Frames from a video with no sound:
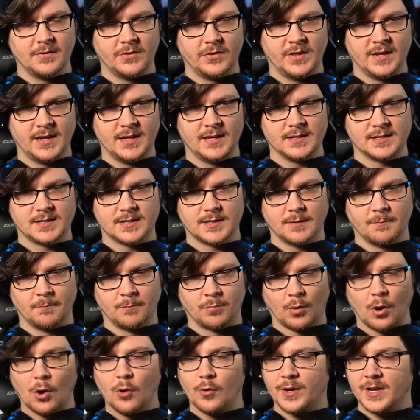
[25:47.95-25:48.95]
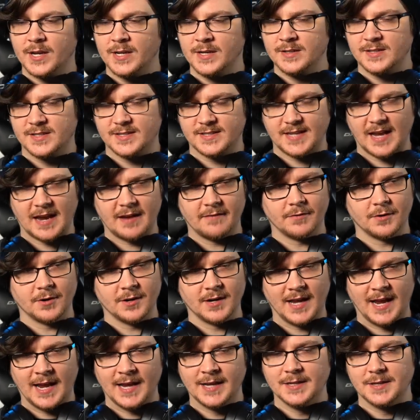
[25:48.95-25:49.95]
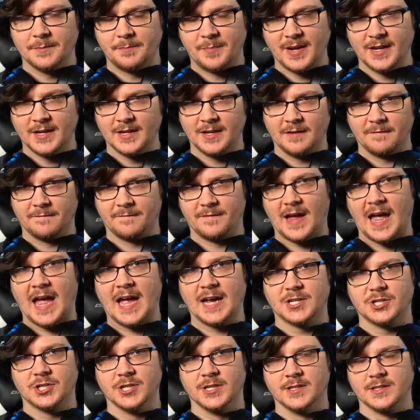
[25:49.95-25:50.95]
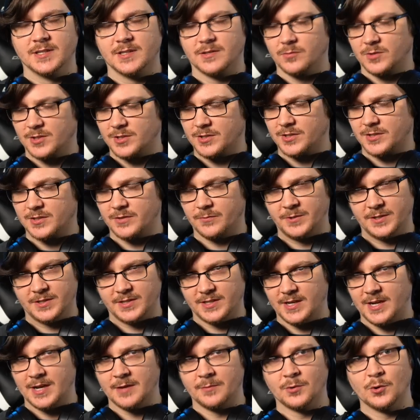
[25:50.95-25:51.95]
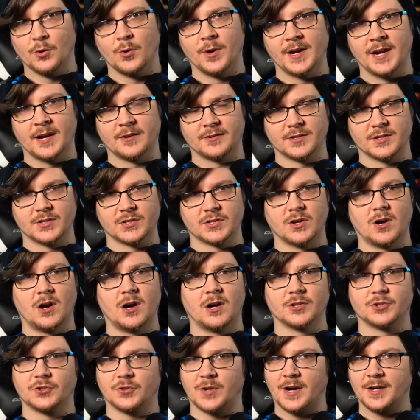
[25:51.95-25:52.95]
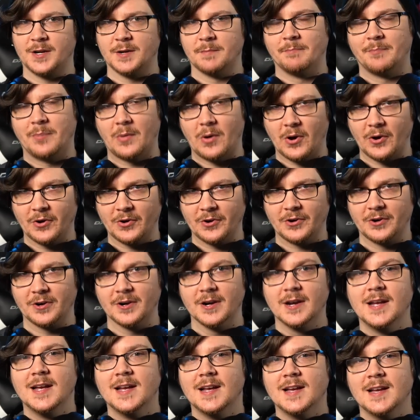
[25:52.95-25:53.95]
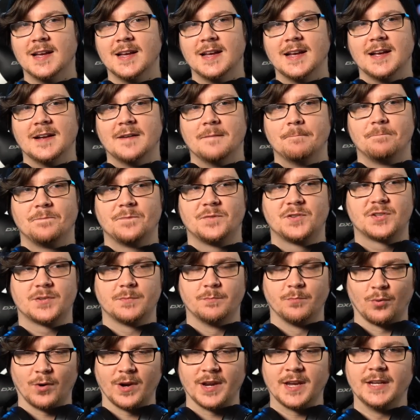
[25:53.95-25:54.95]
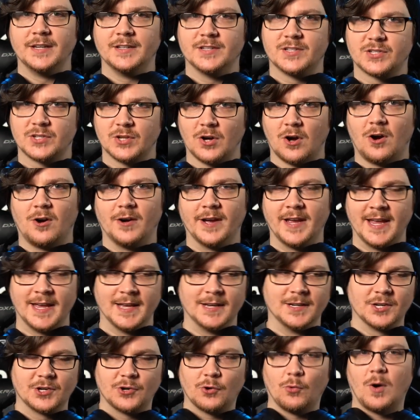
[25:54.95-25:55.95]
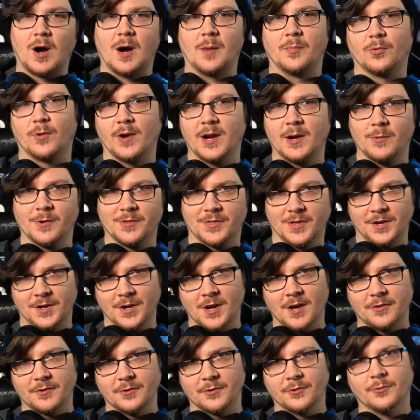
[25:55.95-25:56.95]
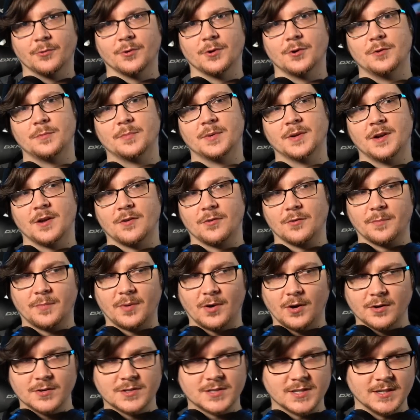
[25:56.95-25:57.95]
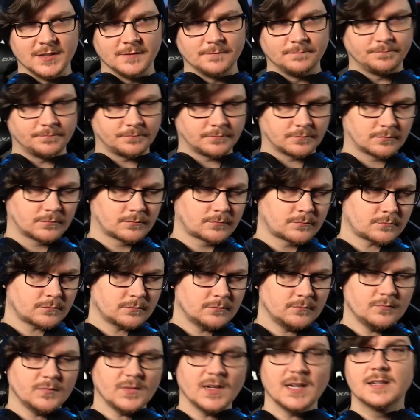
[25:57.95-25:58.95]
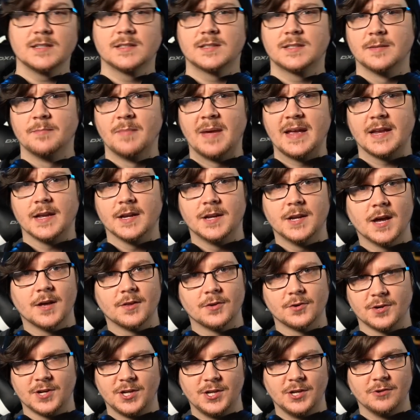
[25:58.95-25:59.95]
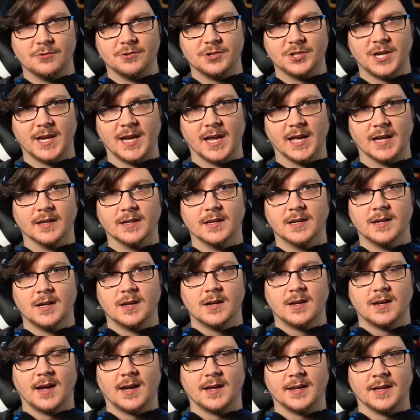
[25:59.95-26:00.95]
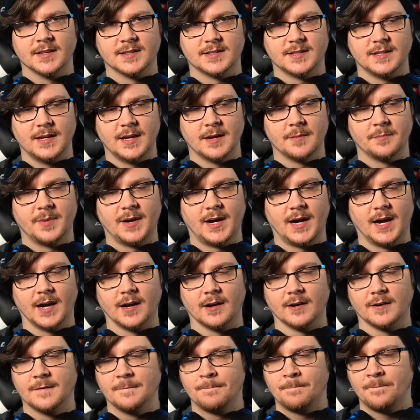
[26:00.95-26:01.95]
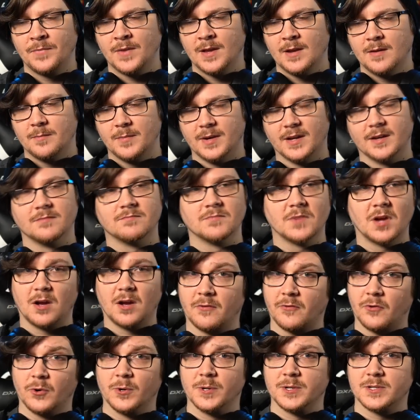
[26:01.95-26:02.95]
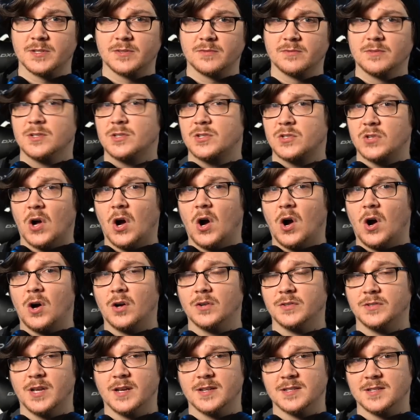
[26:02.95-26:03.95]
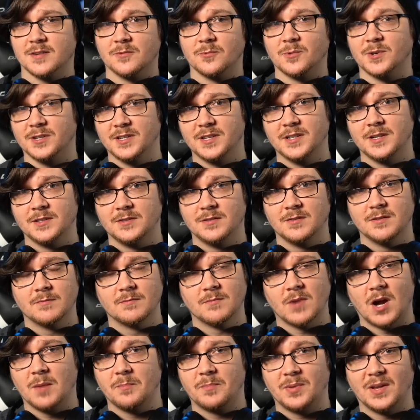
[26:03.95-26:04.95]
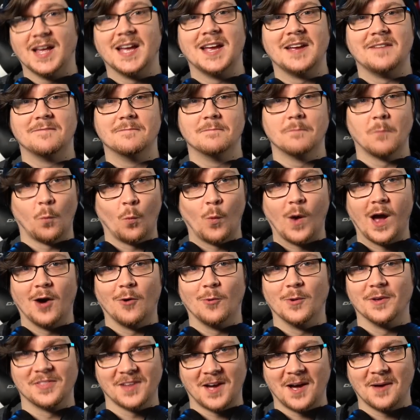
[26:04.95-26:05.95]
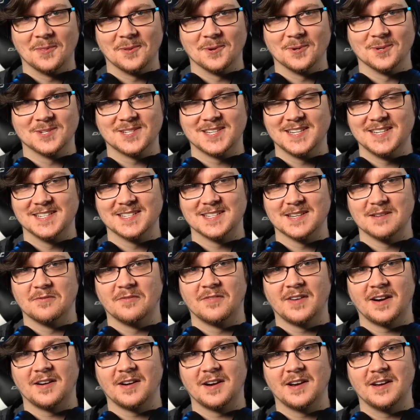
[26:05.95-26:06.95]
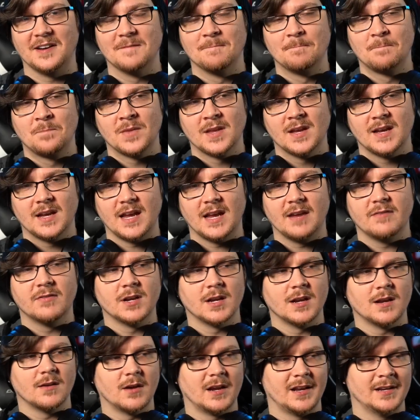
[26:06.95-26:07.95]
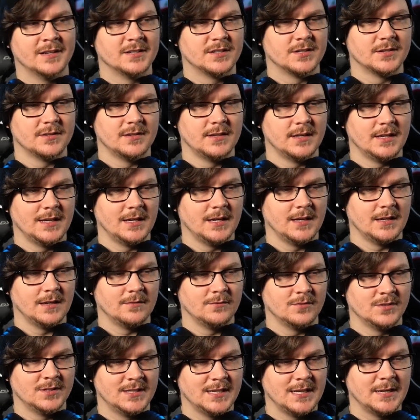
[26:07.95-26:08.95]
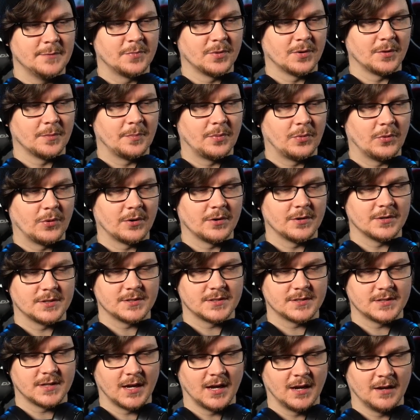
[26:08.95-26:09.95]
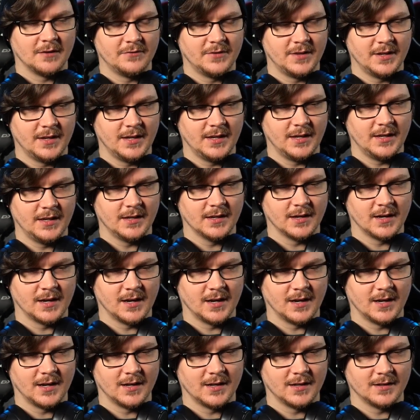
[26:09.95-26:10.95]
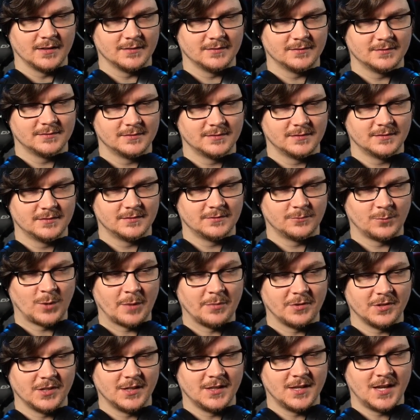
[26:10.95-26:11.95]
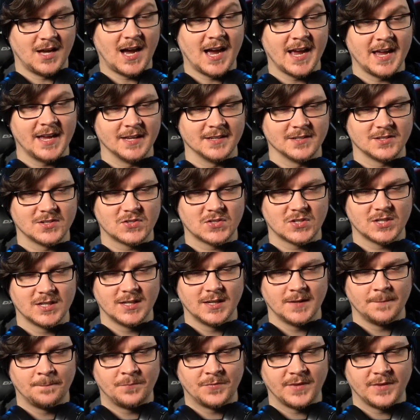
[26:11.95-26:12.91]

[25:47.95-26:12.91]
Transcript: these broken, severed, independent factions, which is, we see him going out to Saw, trying to barter, bringing Saw in to cooperate with another group, another person, to make another huge hit against the Empire. But of course, Saw doesn't really play well with others. He's a very, even into the deeper parts of the Rebel Alliance,